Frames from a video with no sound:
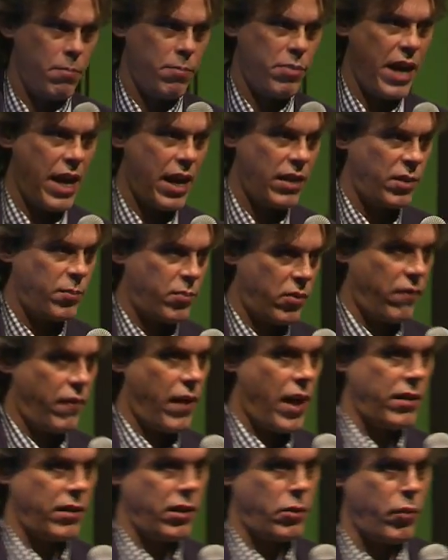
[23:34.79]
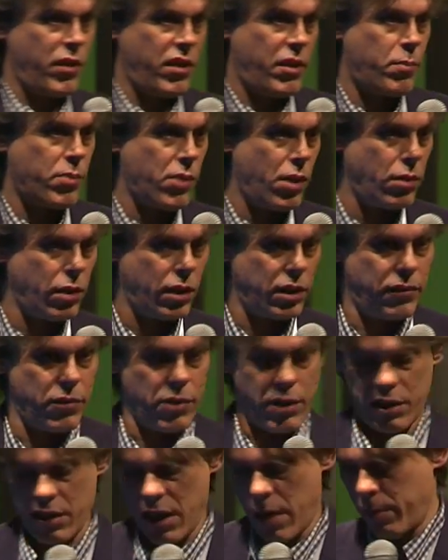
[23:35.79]
brand provided with the product,
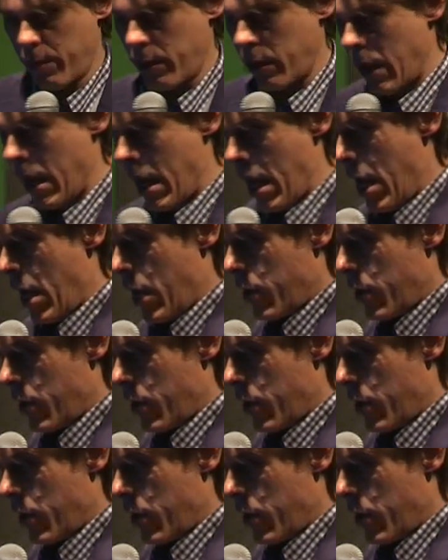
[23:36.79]
for example.